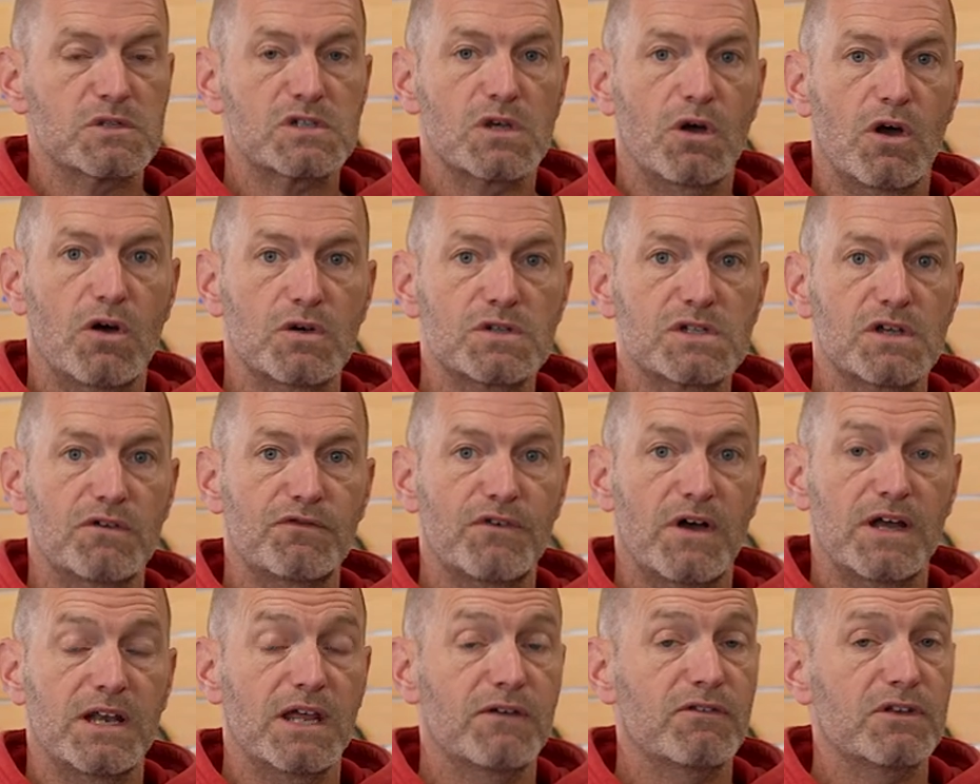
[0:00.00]
So I also
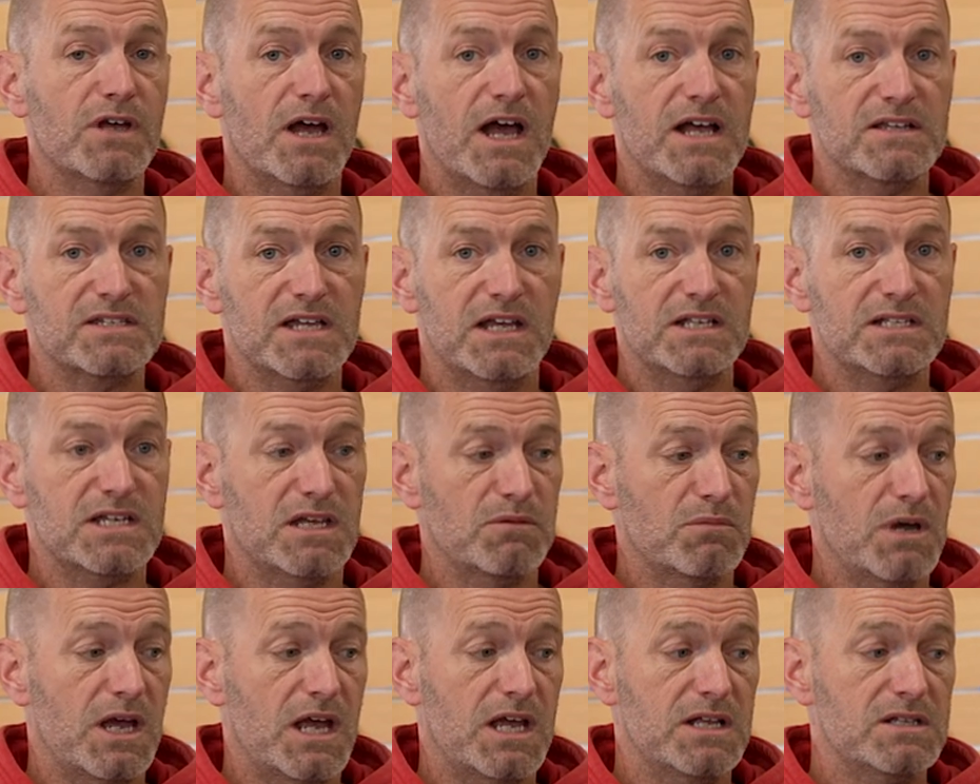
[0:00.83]
find, even though it has
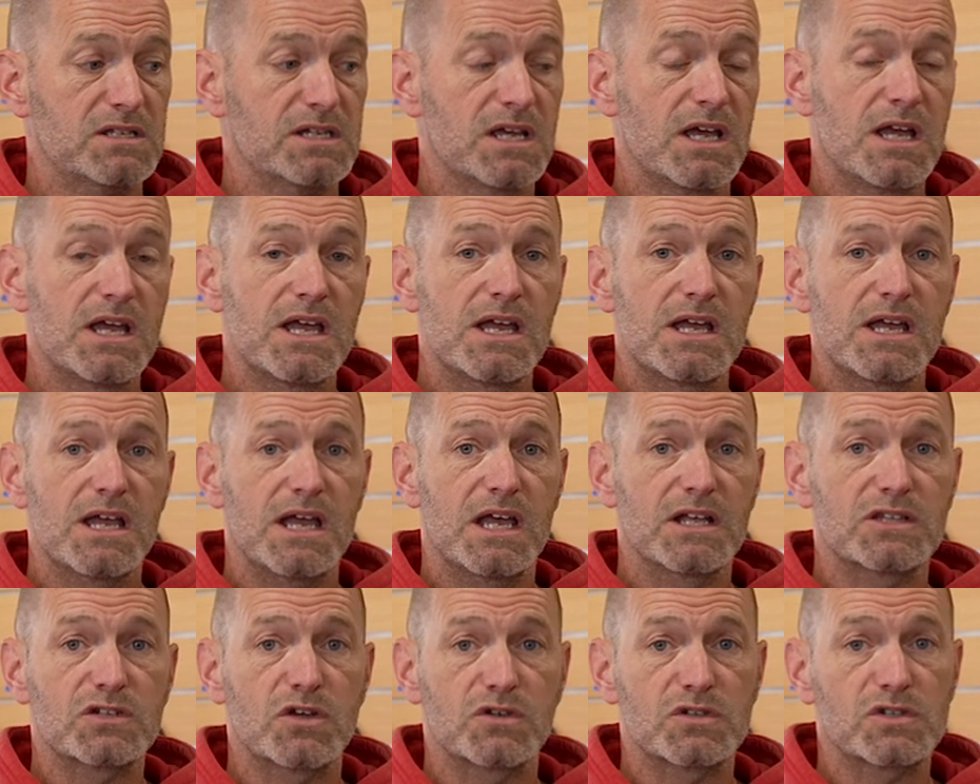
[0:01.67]
18 mains,
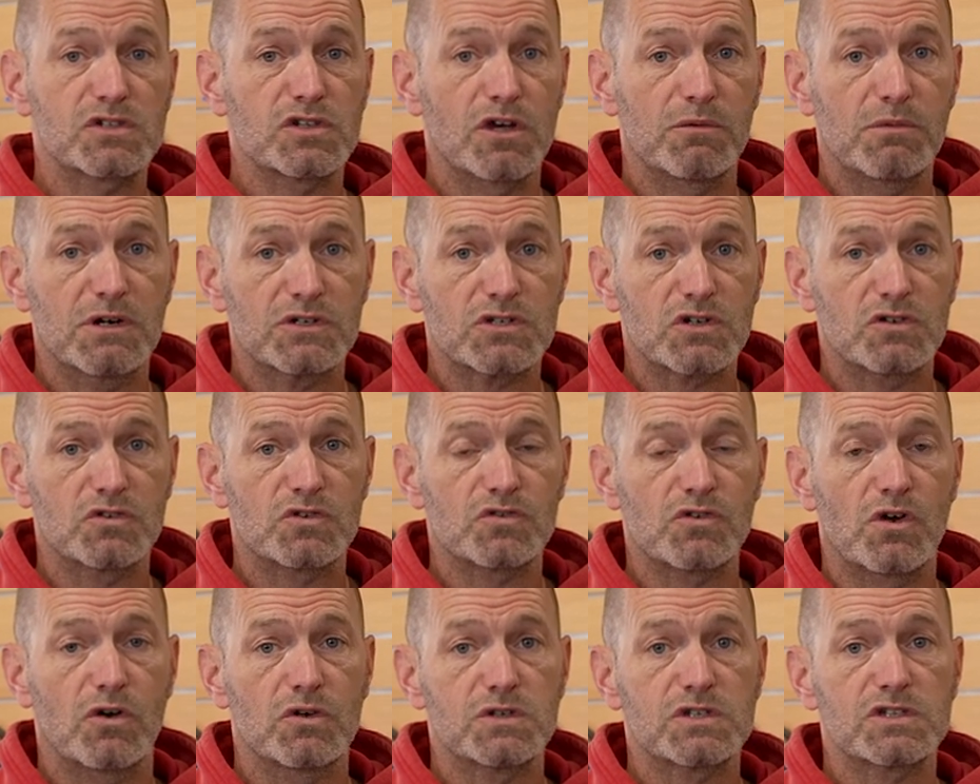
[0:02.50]
it's got so much
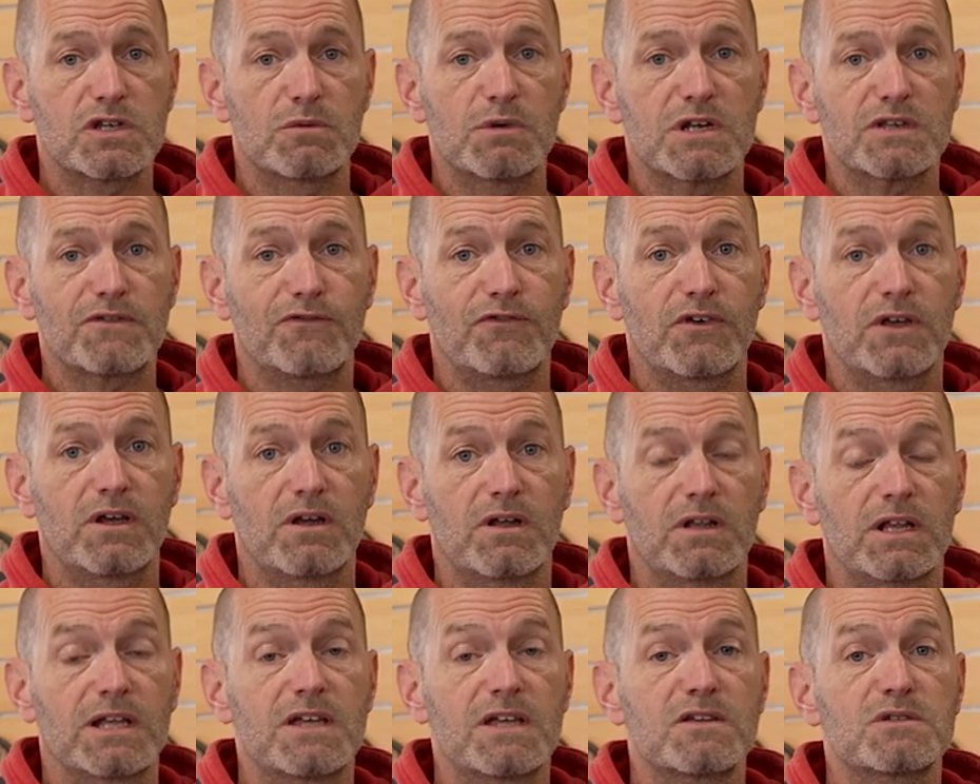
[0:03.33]
control, so much
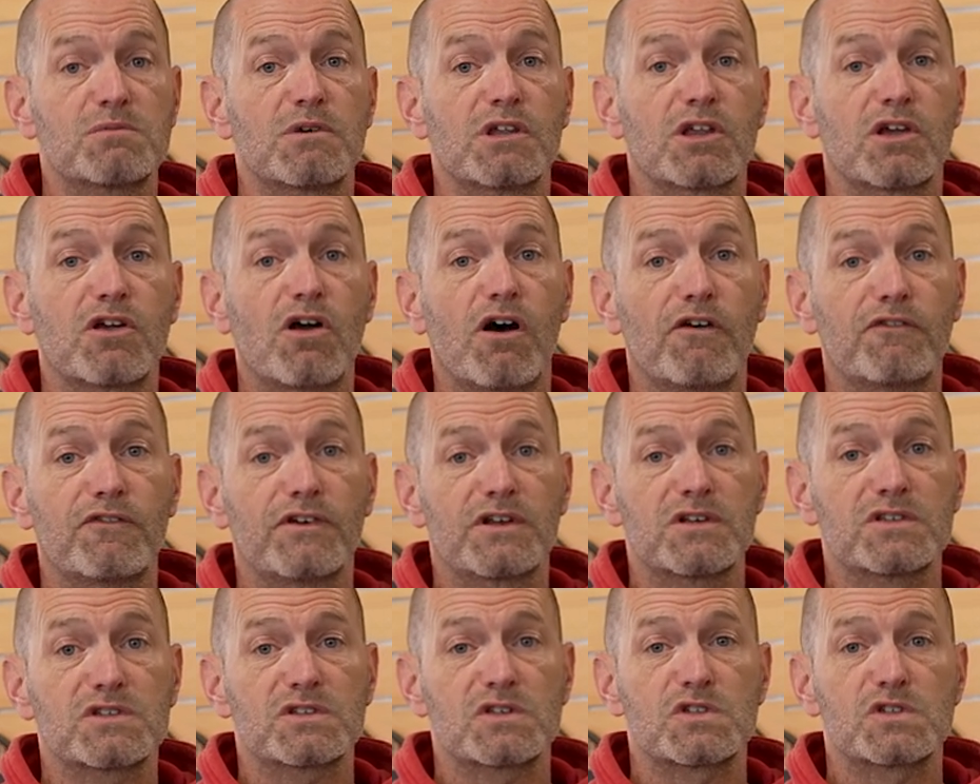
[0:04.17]
feel. It gives me the
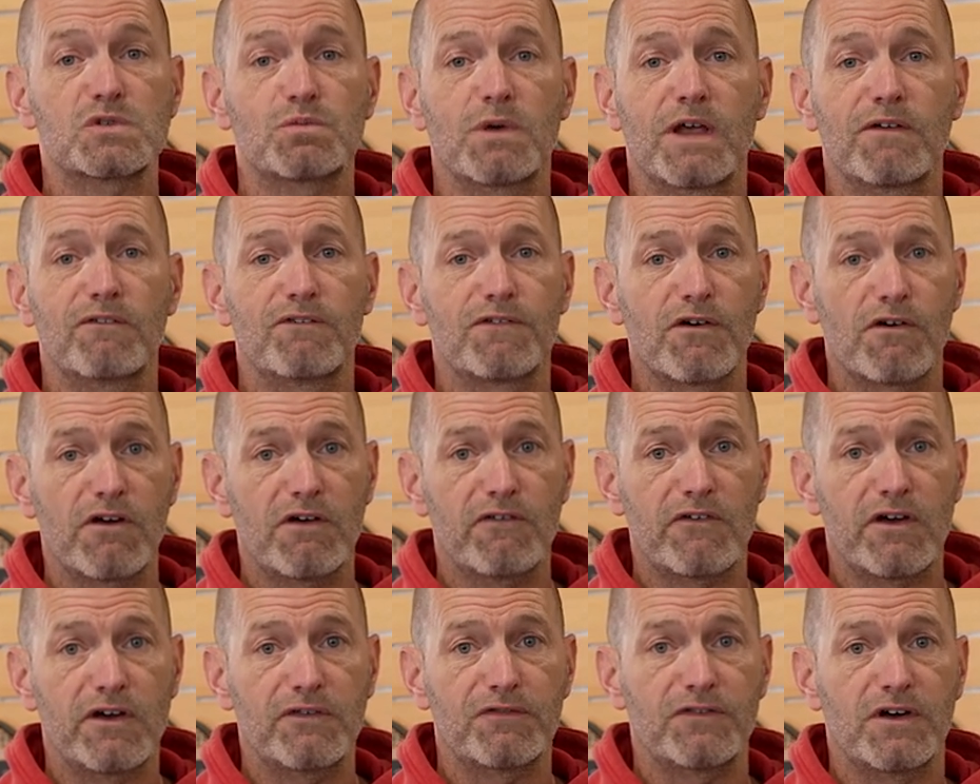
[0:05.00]
confidence to swing very,
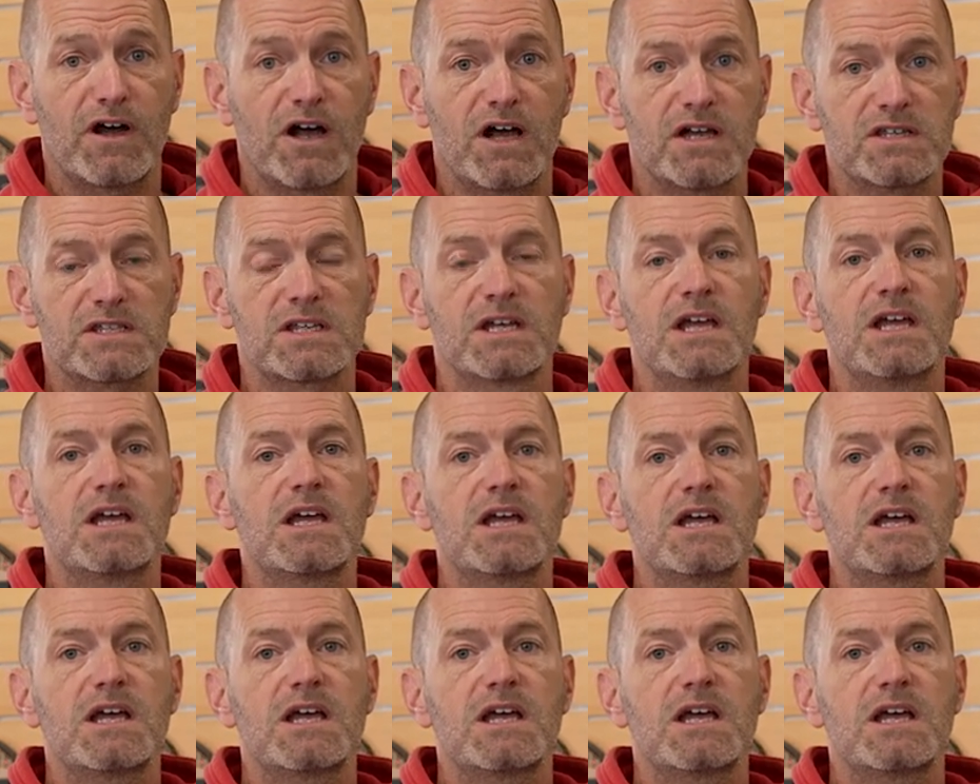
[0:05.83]
very fast.